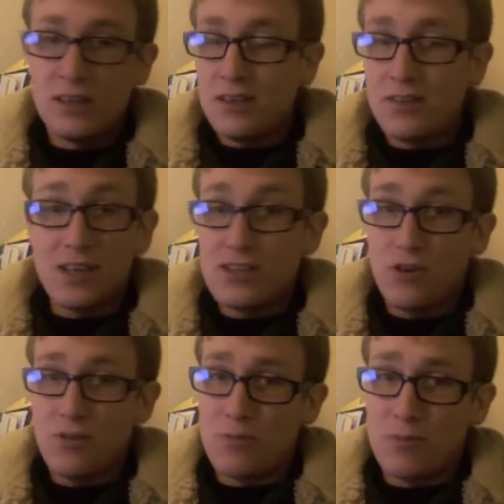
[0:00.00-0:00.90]
That's
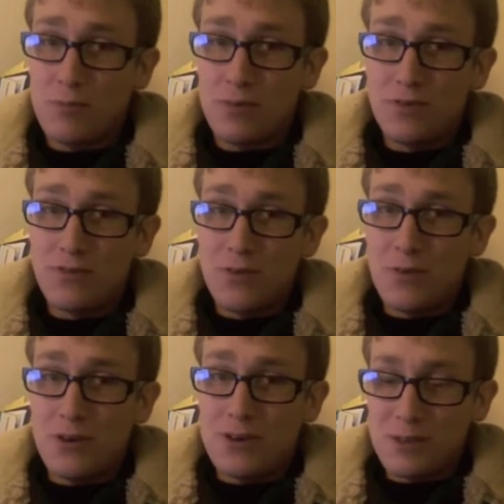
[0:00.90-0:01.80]
not from the
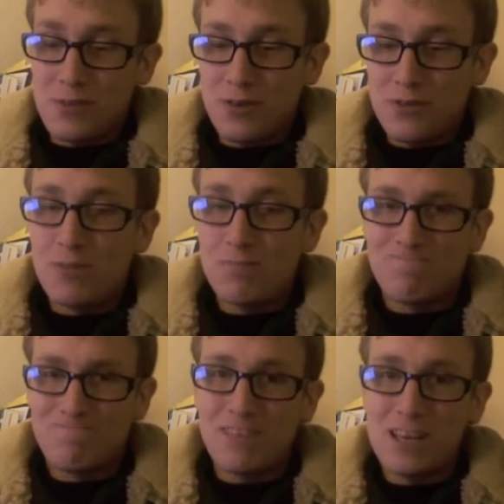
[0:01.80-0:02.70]
person I bought it from.
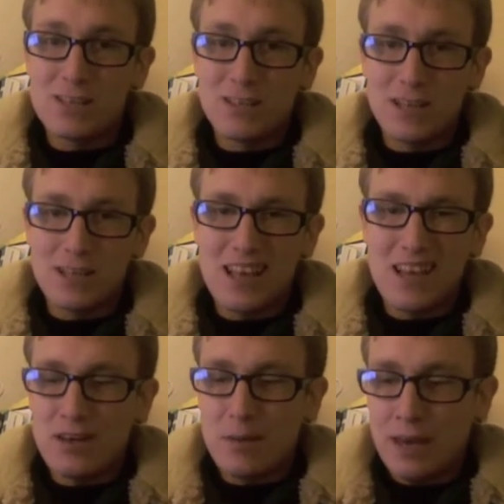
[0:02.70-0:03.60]
That's
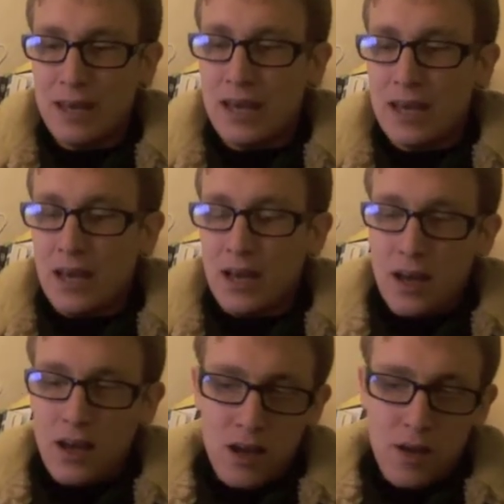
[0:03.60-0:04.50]
definitely me.
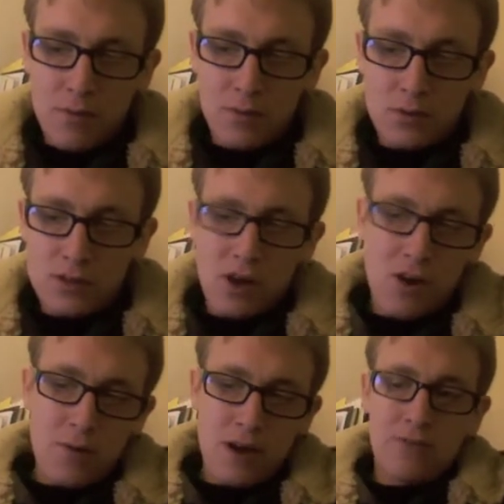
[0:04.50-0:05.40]
We'll start
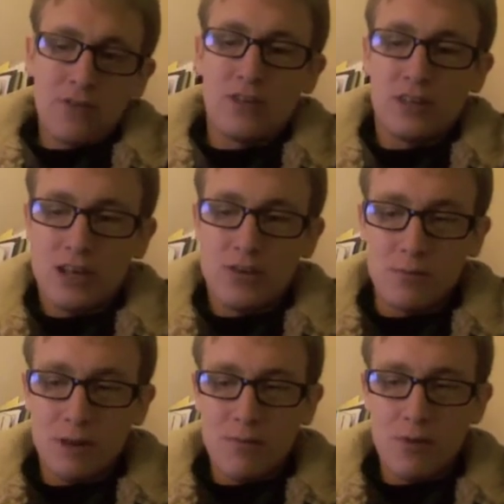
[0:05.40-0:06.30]
off by having a look at the actual
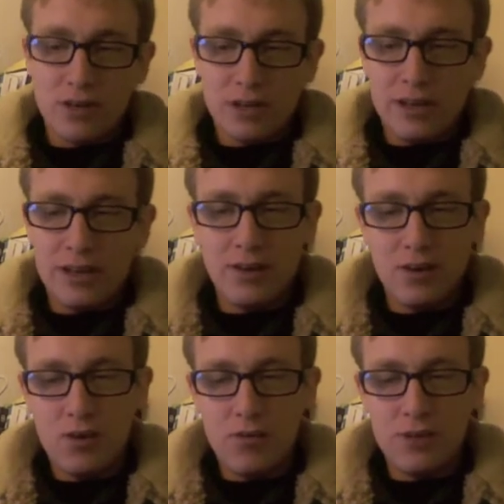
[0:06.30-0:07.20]
main body
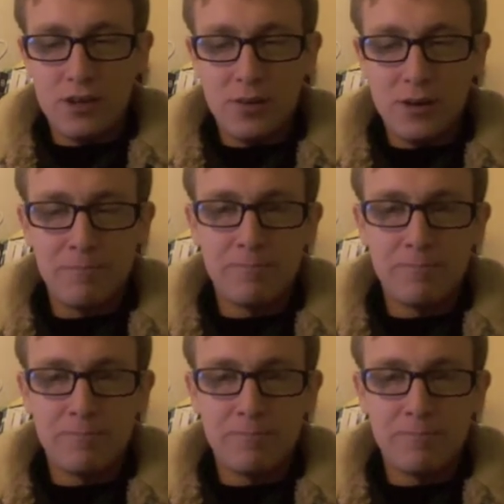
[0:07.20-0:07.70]
of the unit.